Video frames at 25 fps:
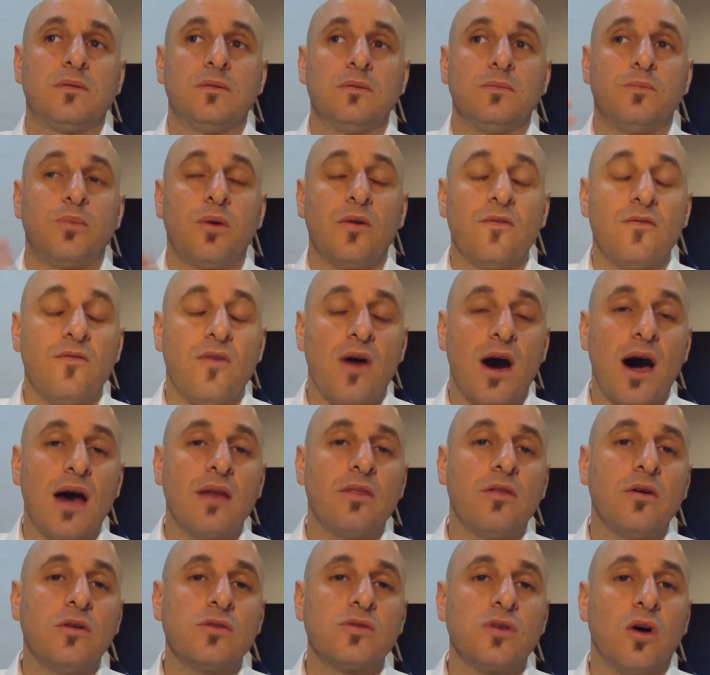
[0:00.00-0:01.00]

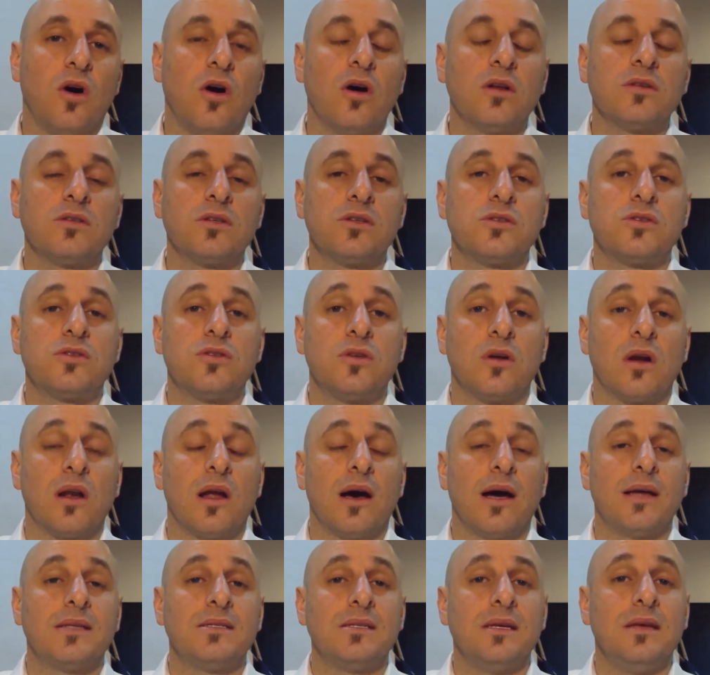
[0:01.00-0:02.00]
provide those answers to
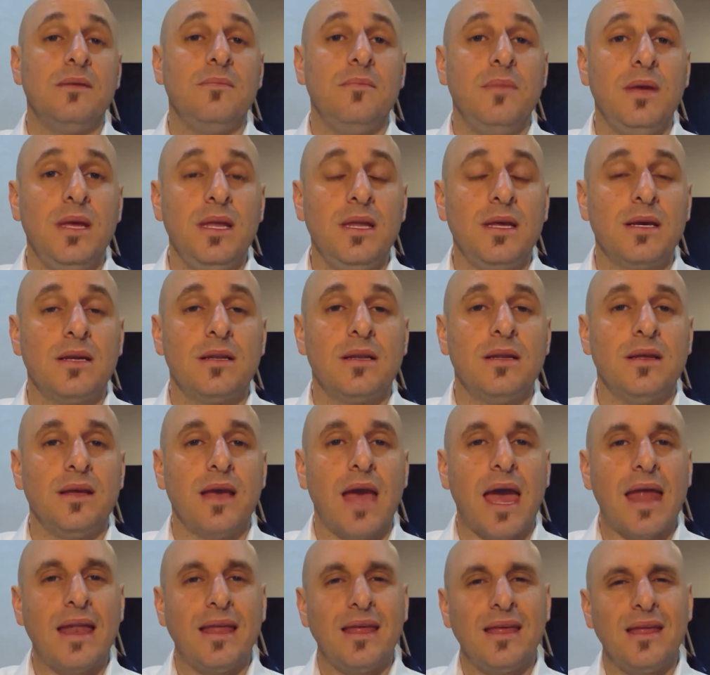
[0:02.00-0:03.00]
clients
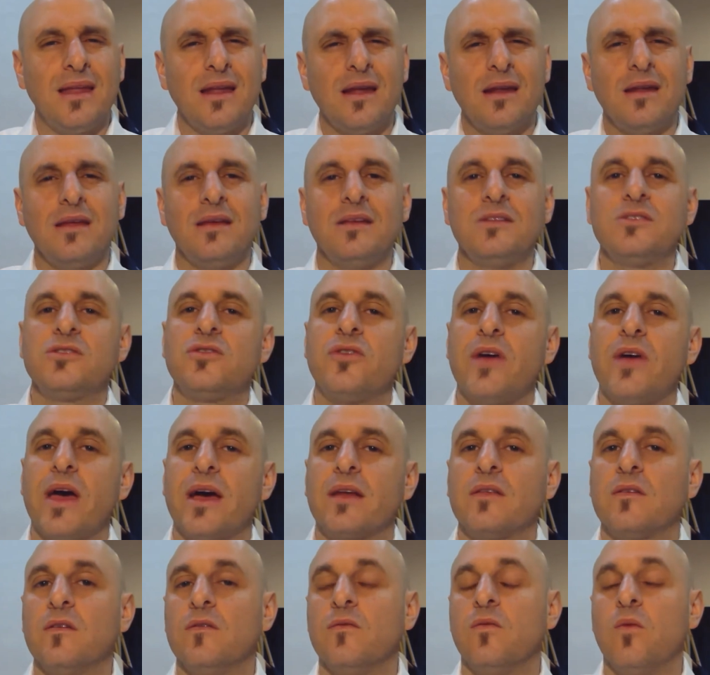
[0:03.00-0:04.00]
immediately and in an
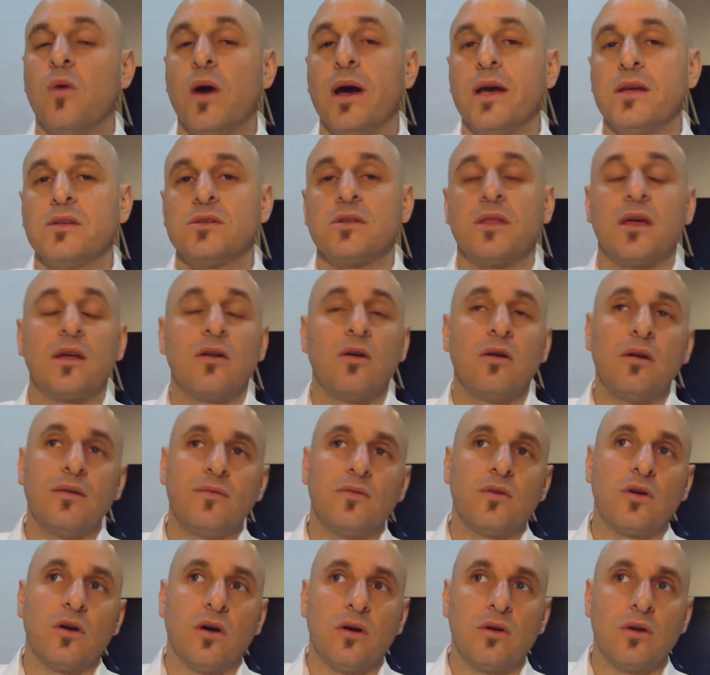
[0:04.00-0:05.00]
interactive way, so they don't have
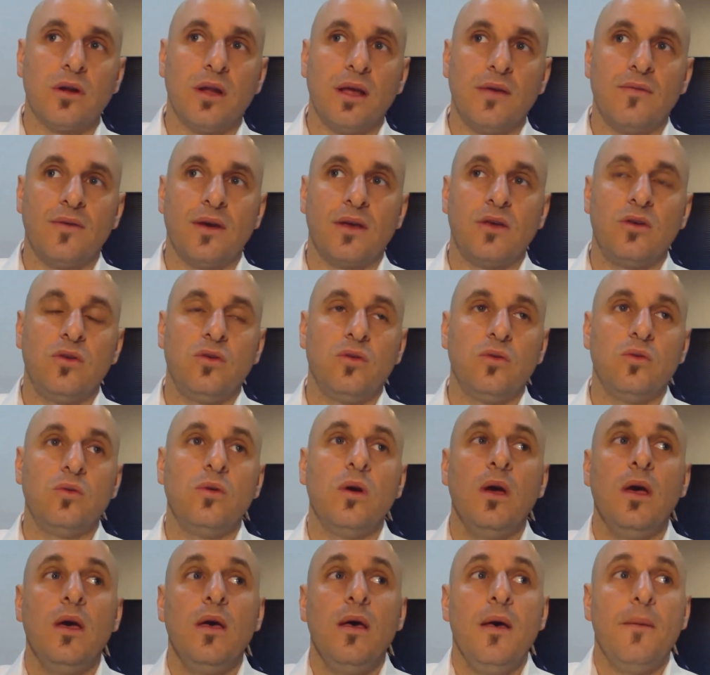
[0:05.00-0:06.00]
to go to an
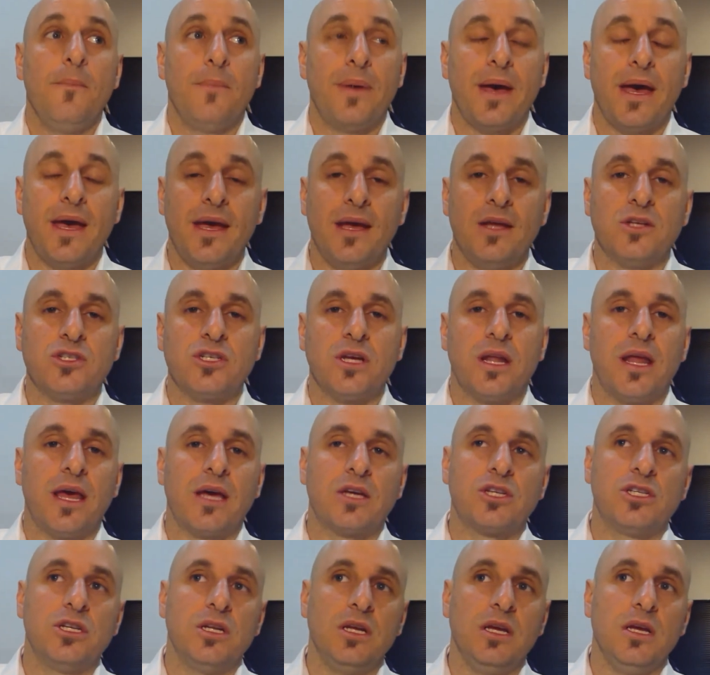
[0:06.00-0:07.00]
FAQ page and
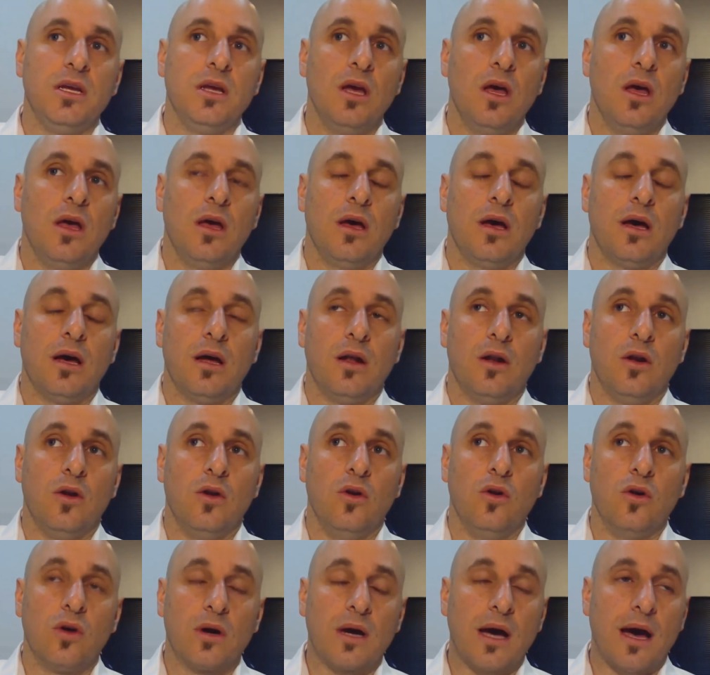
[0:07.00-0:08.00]
actually
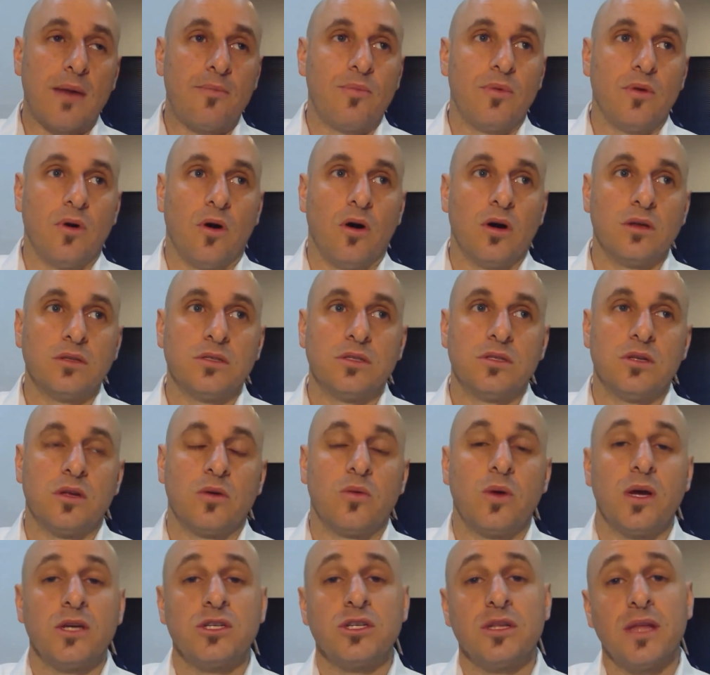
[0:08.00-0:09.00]
look up the answer to the
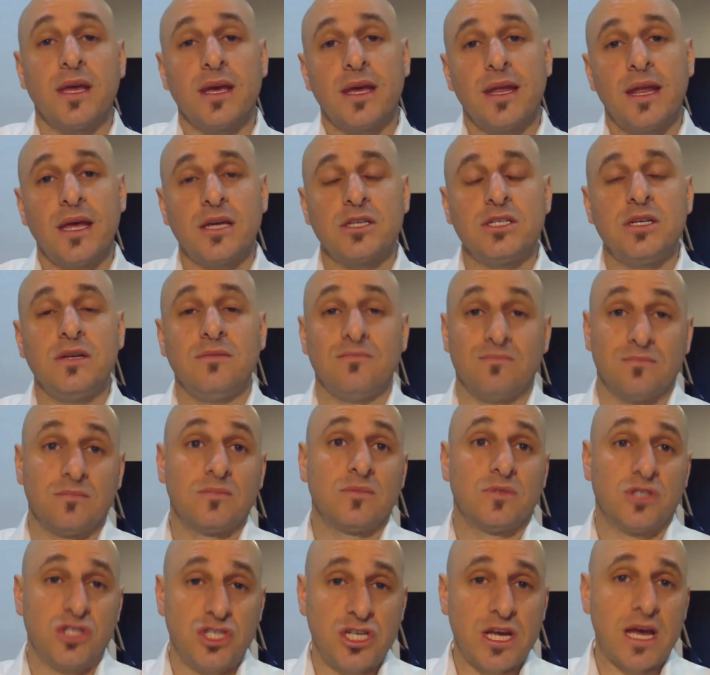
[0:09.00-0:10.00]
question. They can actually
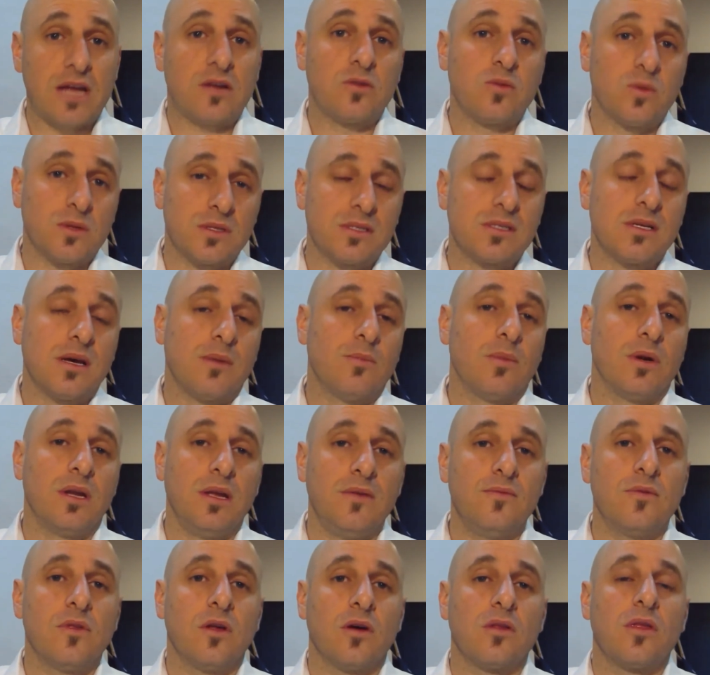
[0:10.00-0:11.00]
chat with someone
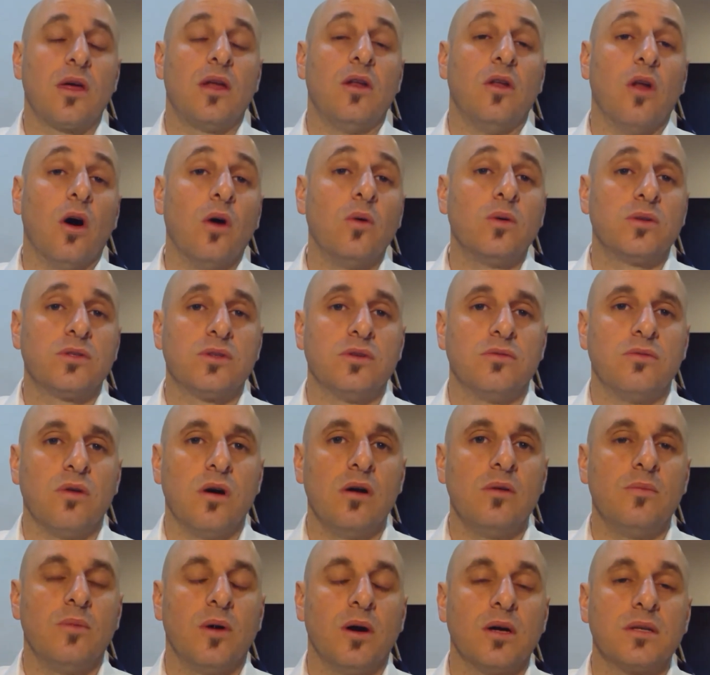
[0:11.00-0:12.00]
even though they know it's a
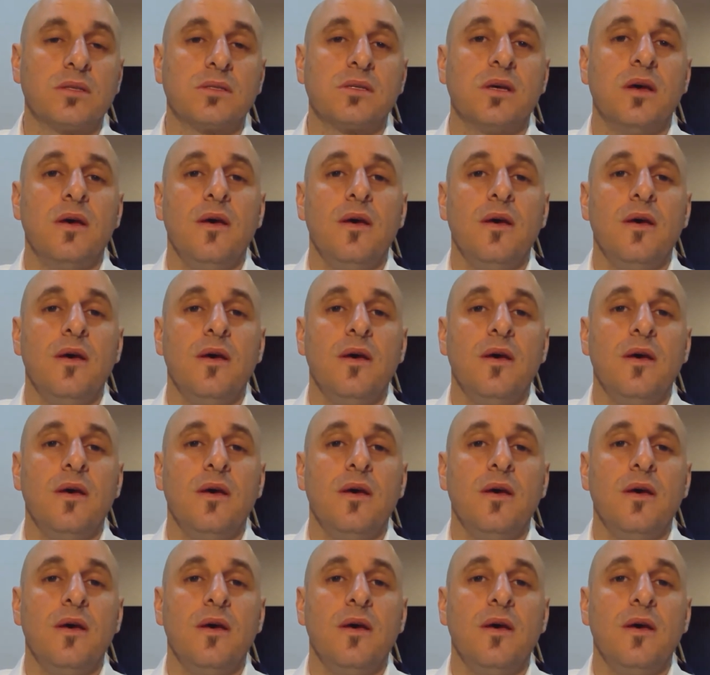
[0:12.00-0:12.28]
robot.